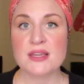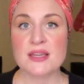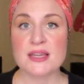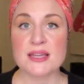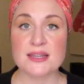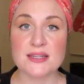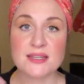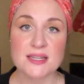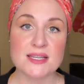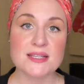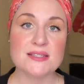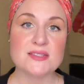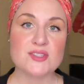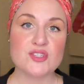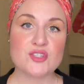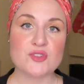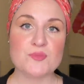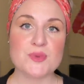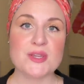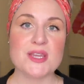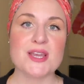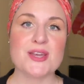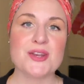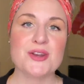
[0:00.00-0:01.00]
It needs to
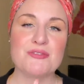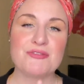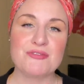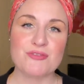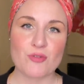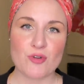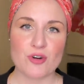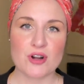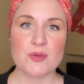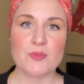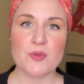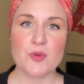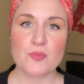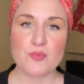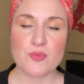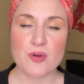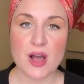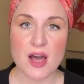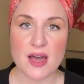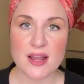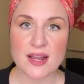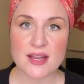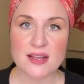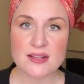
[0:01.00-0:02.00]
be an affordable
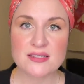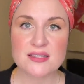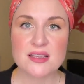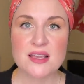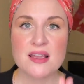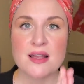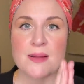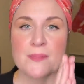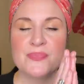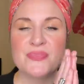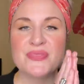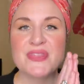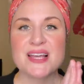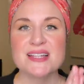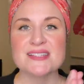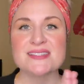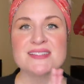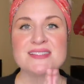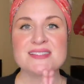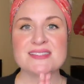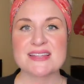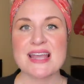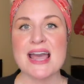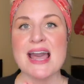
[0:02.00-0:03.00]
product that
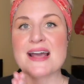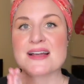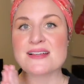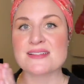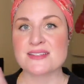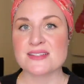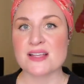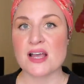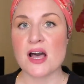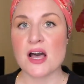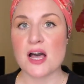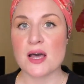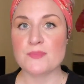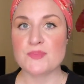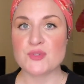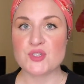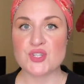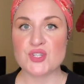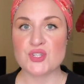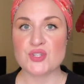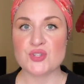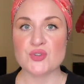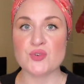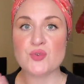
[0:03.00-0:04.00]
stacks up
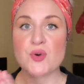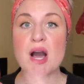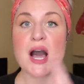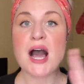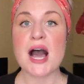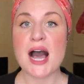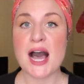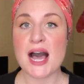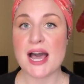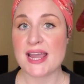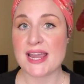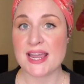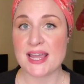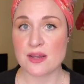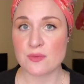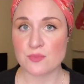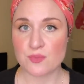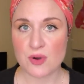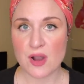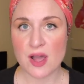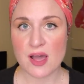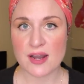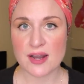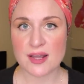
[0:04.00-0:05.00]
to high-end
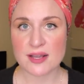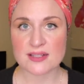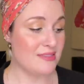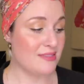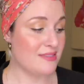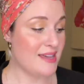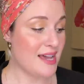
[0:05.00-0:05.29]
products.